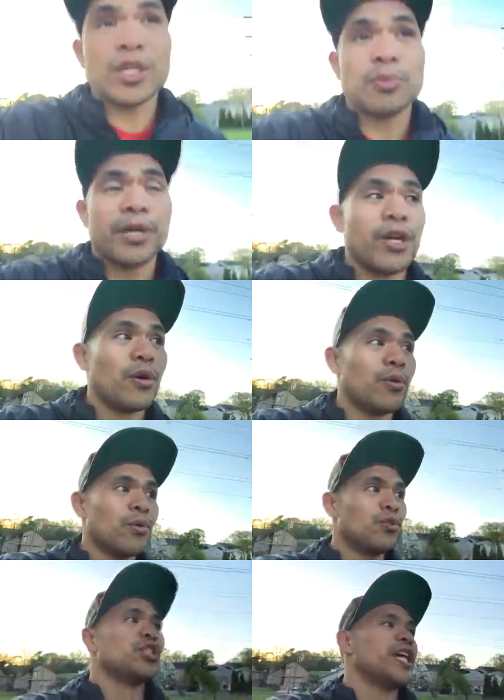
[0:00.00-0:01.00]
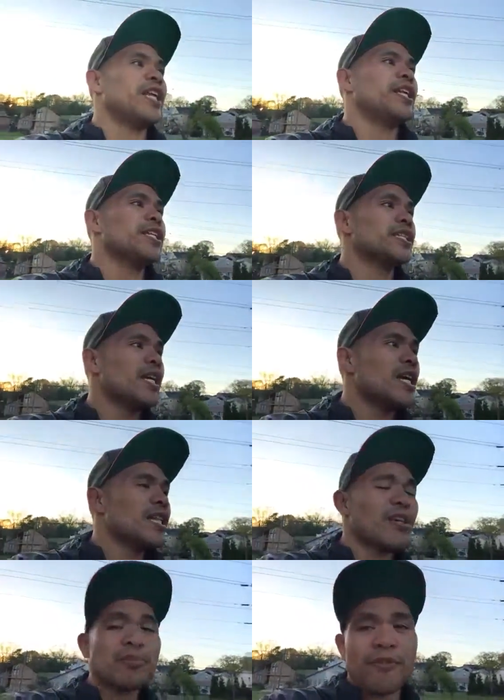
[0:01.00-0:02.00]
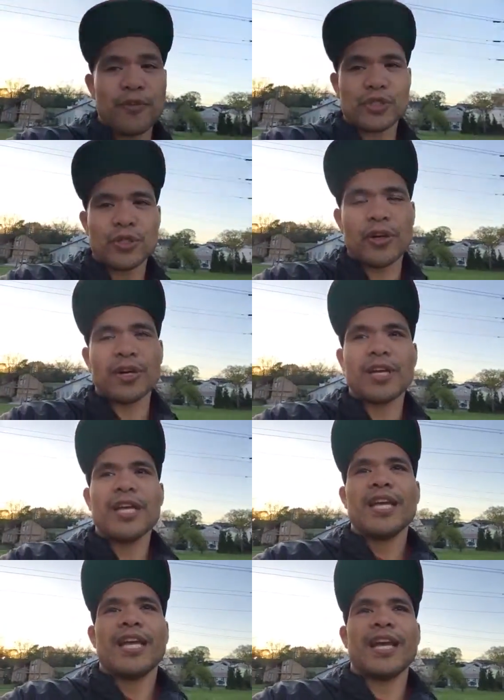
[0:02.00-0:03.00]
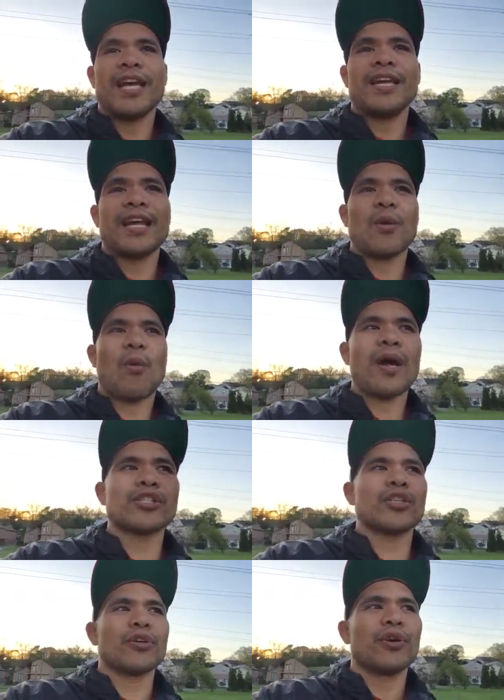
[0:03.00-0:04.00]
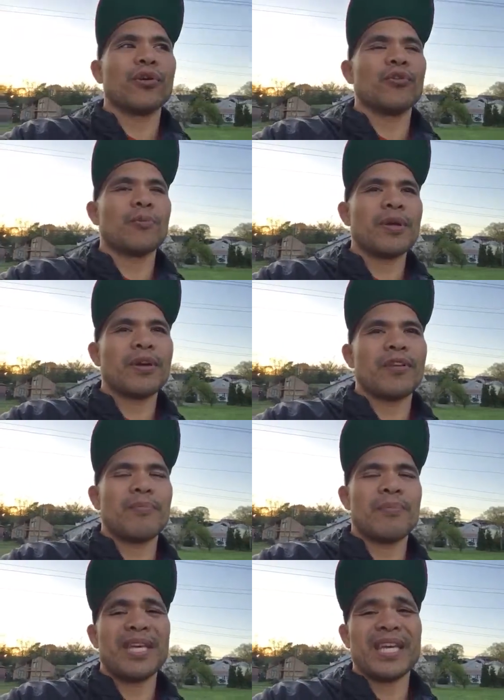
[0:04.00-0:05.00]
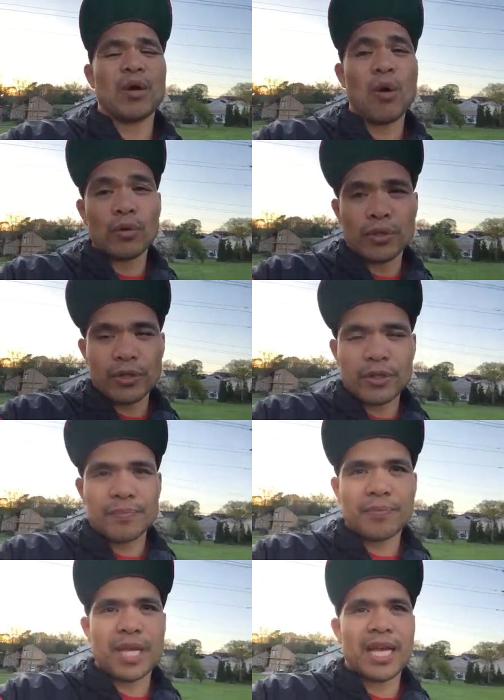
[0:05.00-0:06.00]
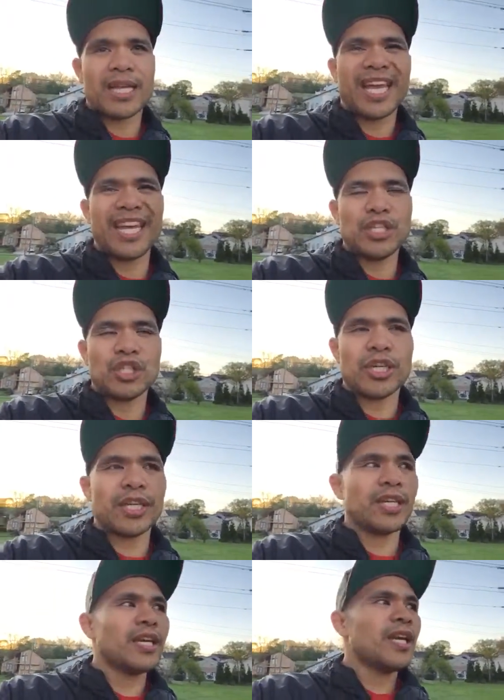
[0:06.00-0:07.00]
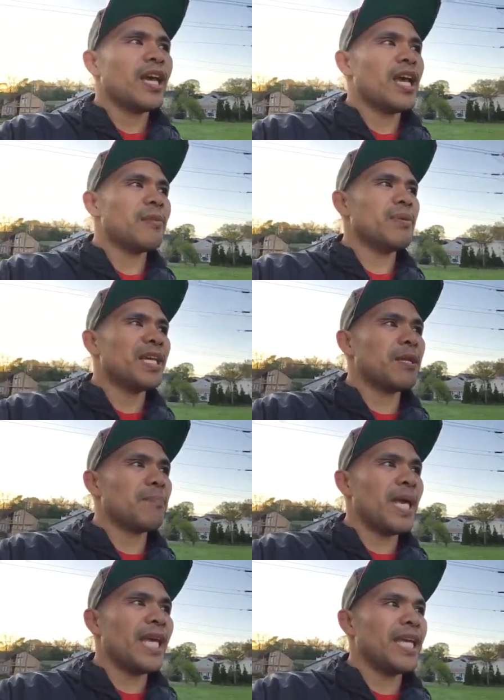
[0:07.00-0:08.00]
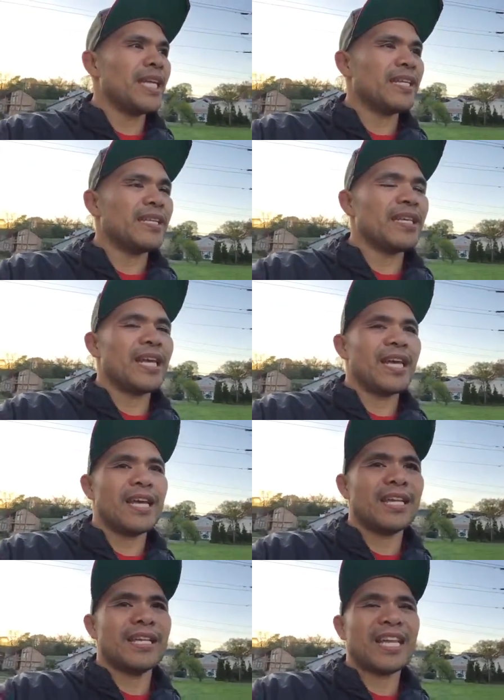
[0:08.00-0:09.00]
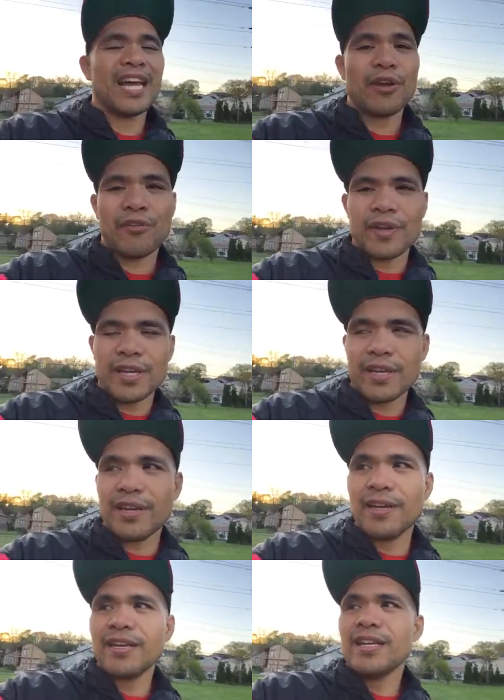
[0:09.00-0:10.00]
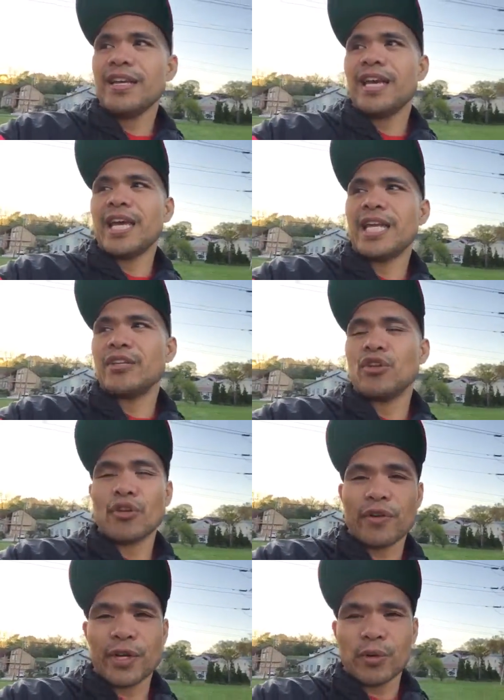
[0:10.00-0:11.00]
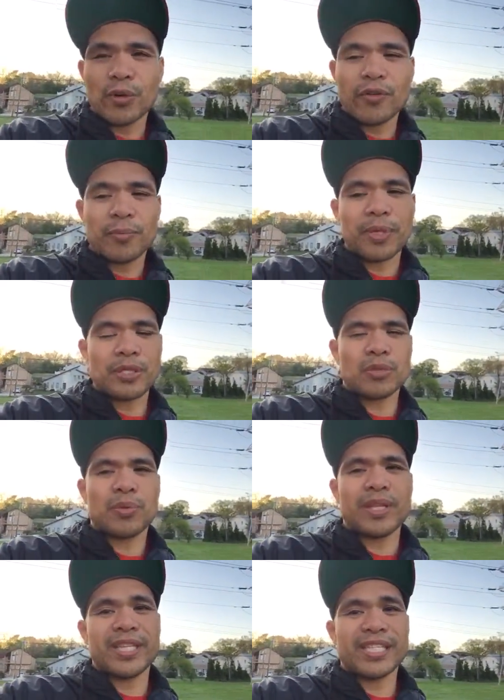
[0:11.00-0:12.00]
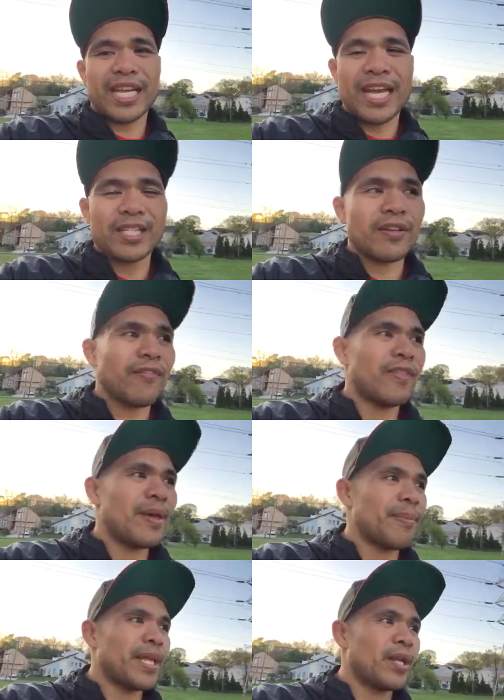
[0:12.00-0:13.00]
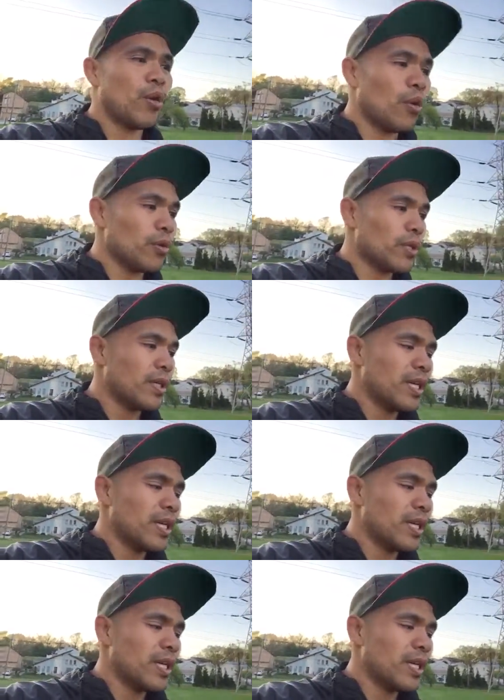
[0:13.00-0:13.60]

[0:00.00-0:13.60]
guys want to know who Shannon is, that was my first dog, and I watched her go through a period of being older and aging and being in pain and diarrhea and urine all over the place is one of the signs of them getting old.